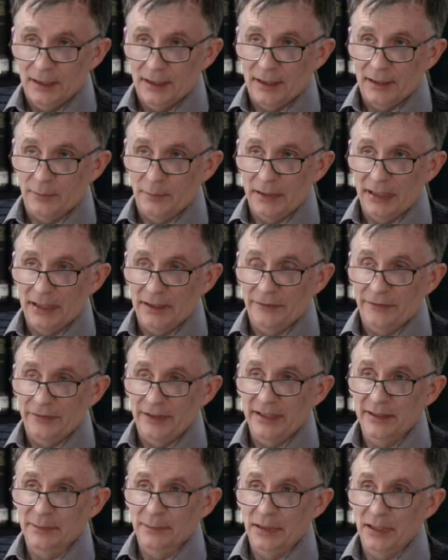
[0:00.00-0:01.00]
And me and a
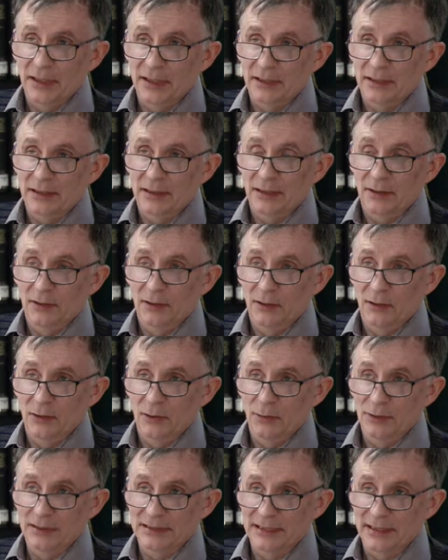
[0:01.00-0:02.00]
friend of mine
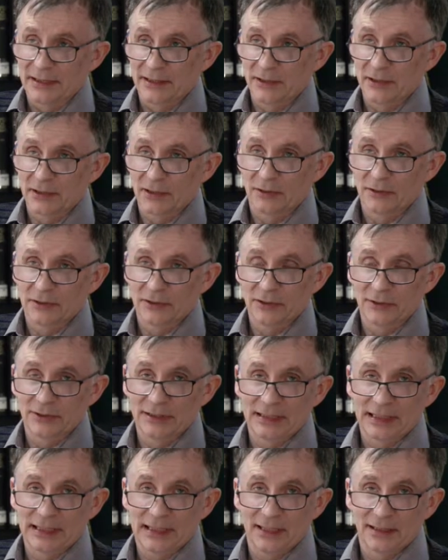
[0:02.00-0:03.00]
always had a joke
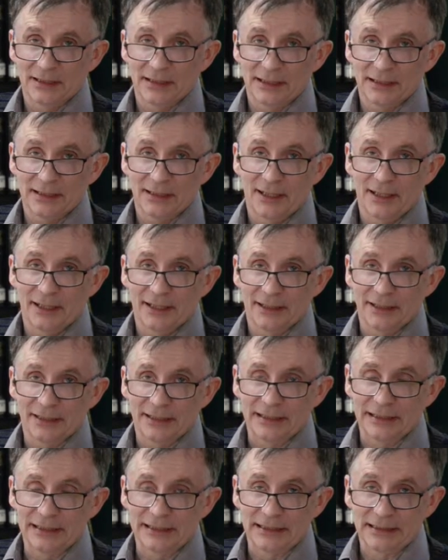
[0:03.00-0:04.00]
during the Celtic Tiger
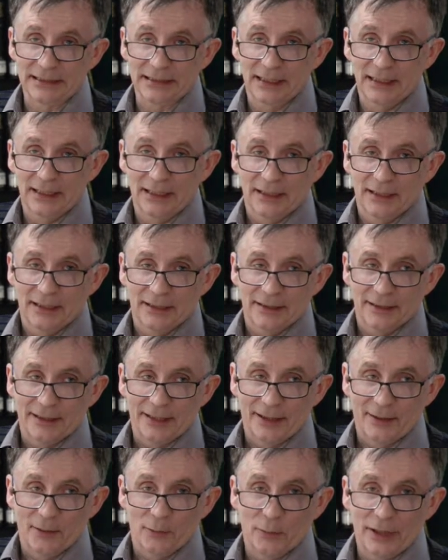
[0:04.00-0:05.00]
years
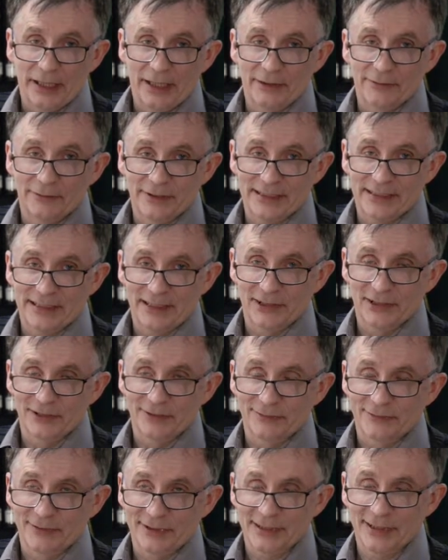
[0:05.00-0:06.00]
that when
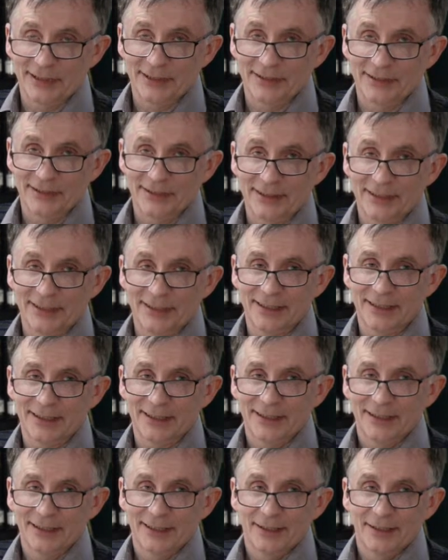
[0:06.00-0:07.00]
recession returned,
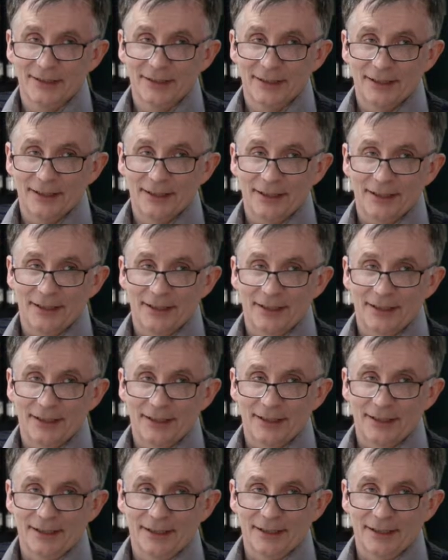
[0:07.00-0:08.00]

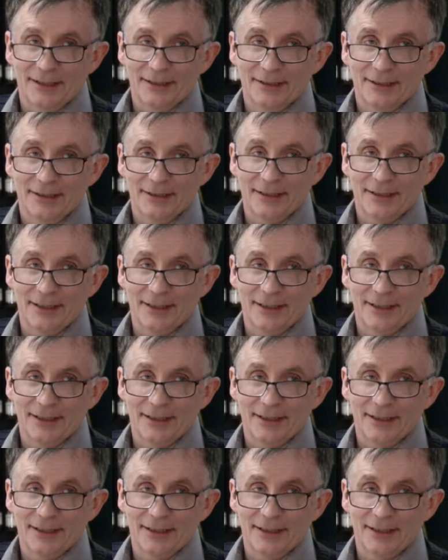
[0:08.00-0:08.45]
that